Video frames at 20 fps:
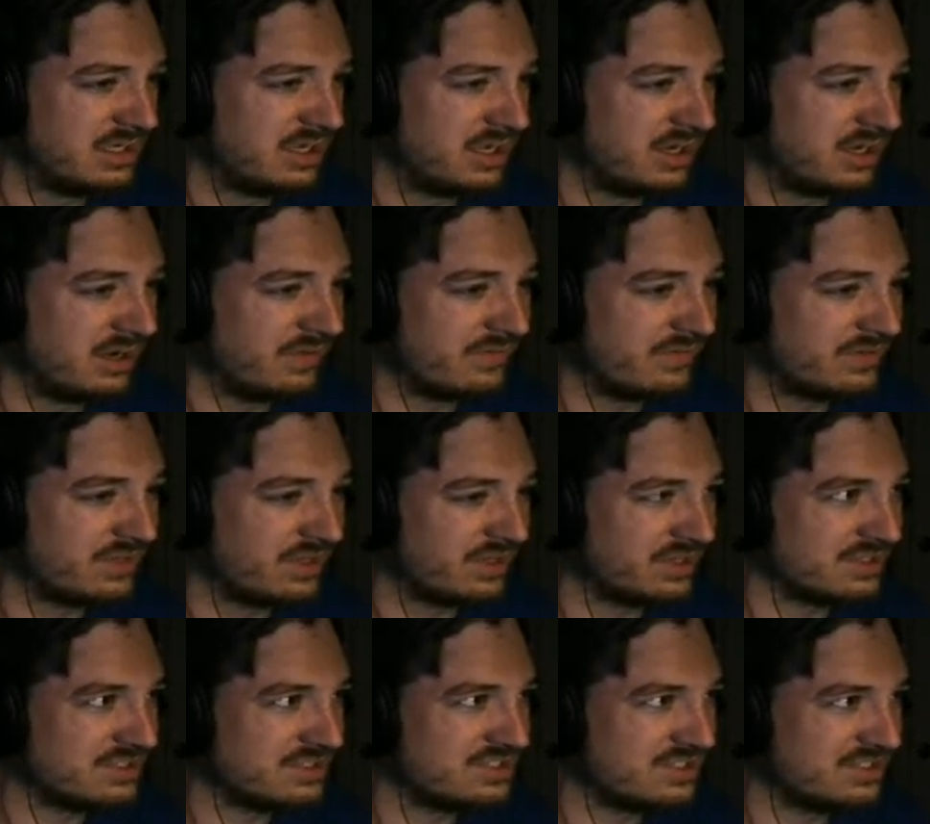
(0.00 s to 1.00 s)
Everything
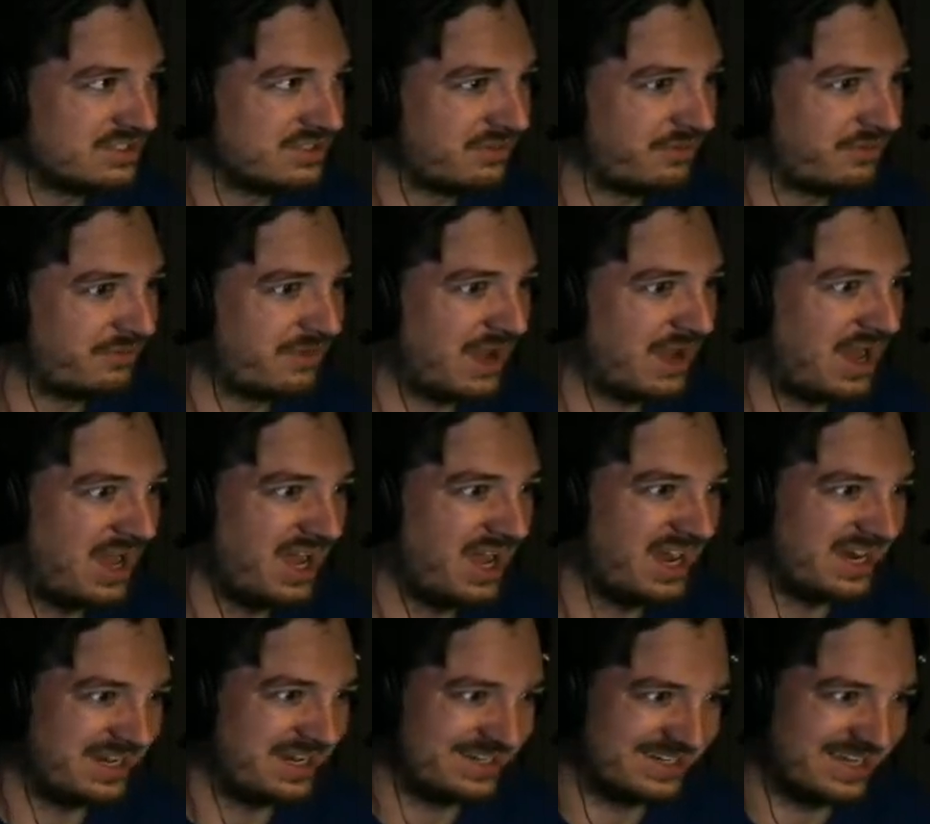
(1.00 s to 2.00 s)
is just fine
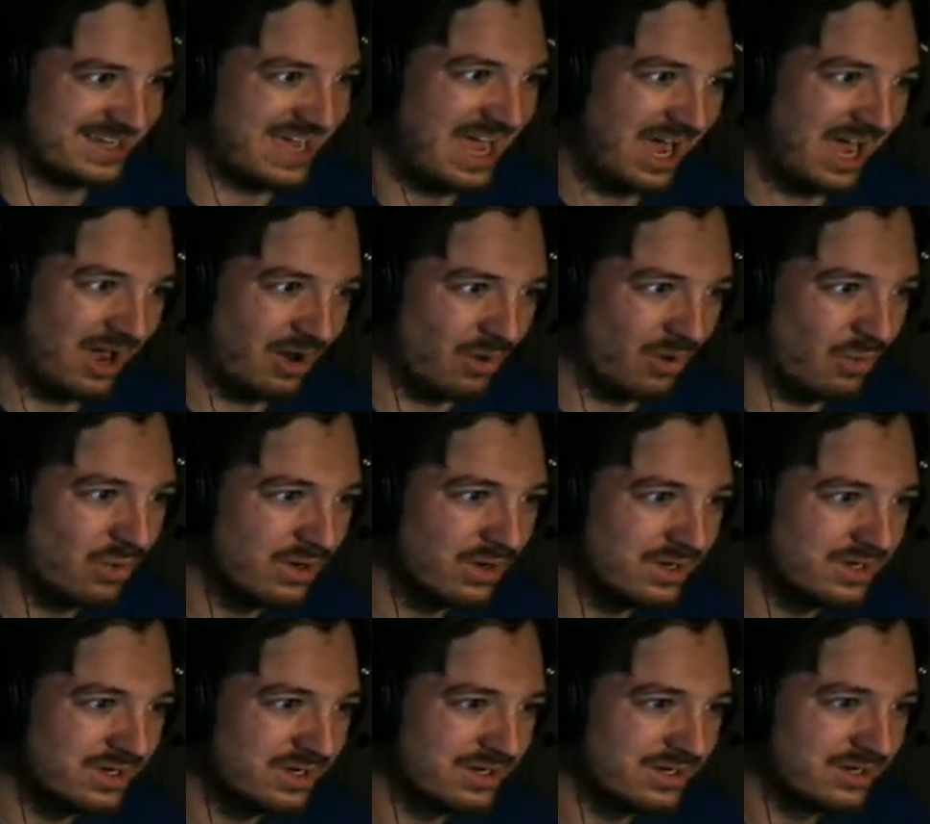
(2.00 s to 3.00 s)
now.
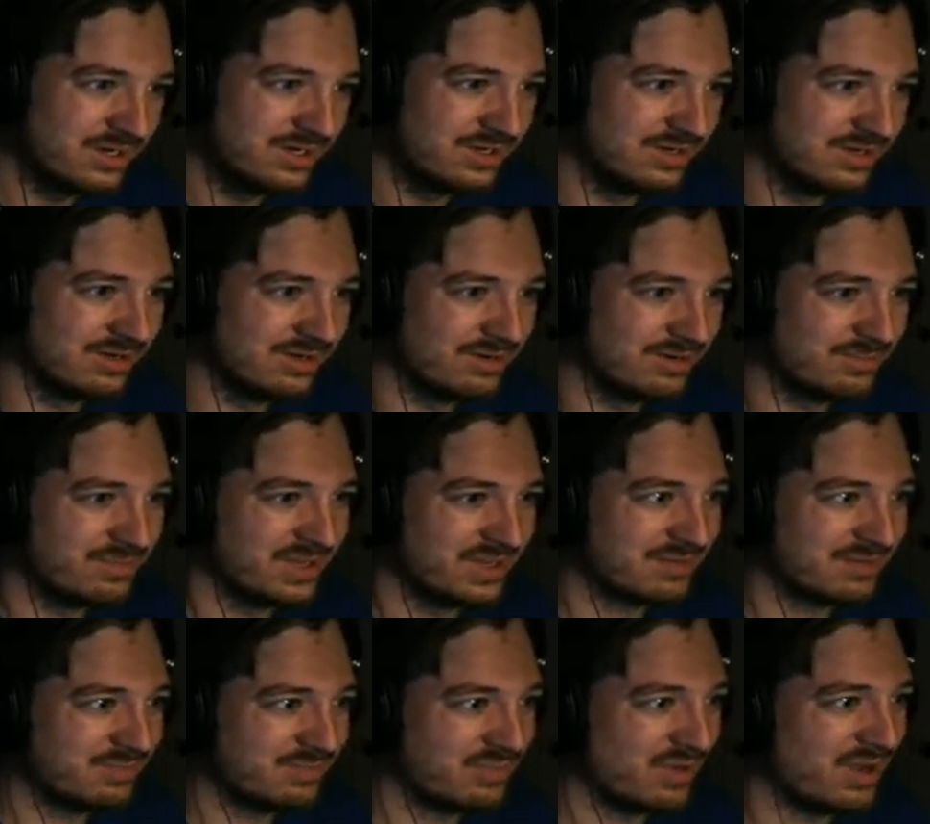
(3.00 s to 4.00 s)
Your big
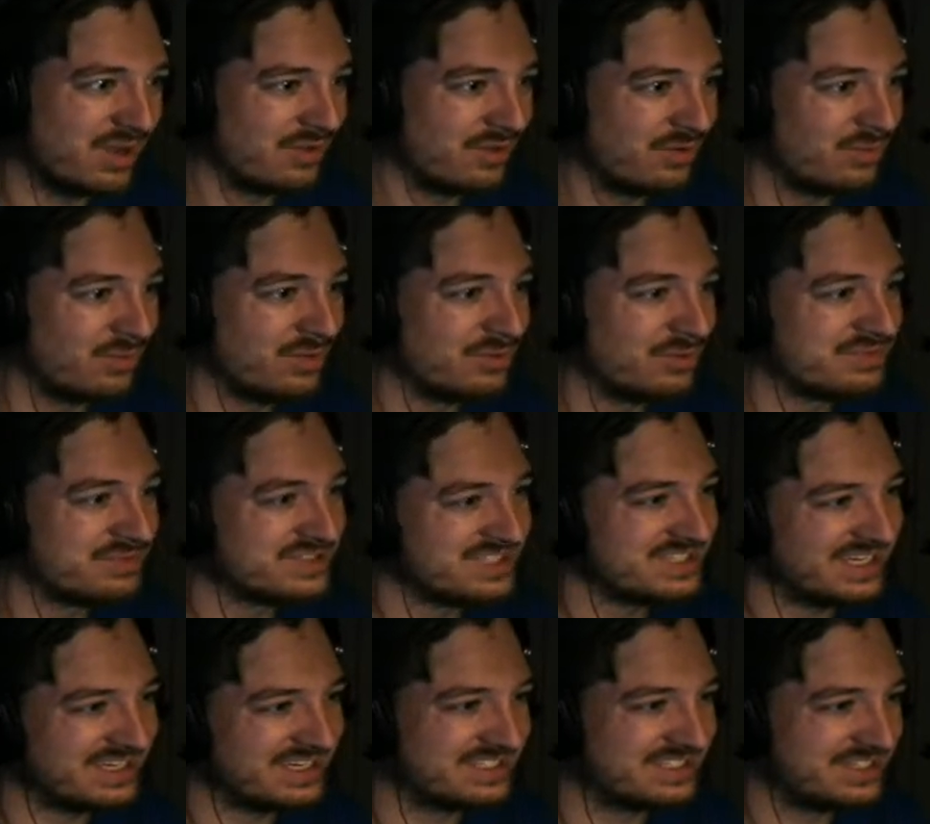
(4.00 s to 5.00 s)
brother will
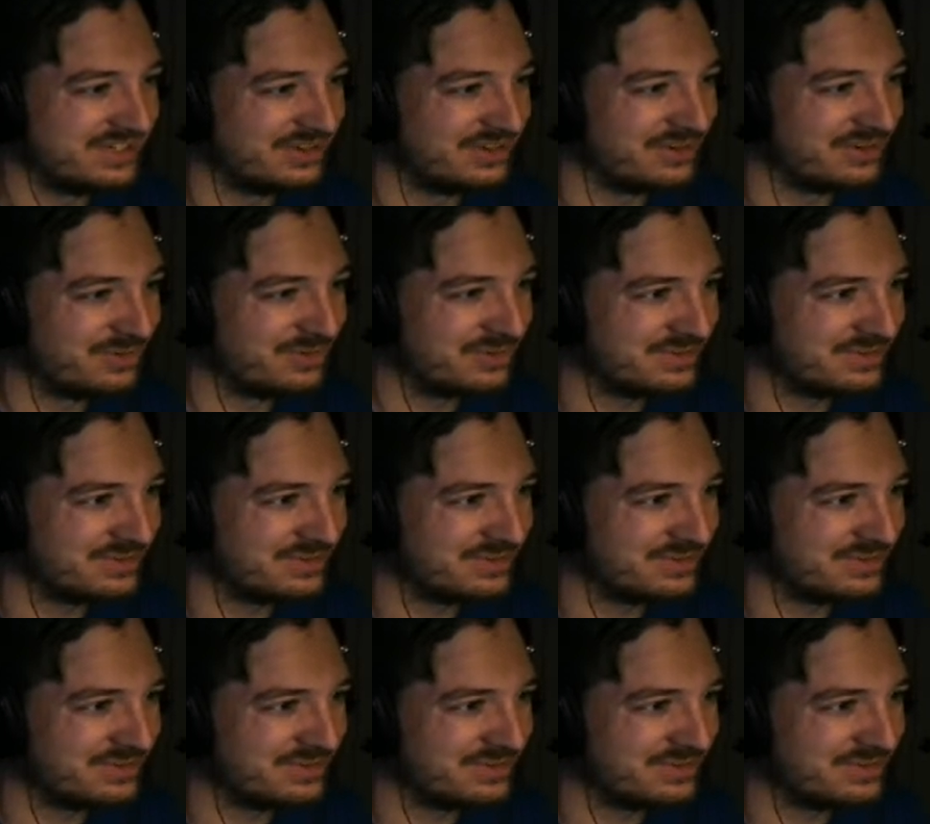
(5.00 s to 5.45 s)
protect you.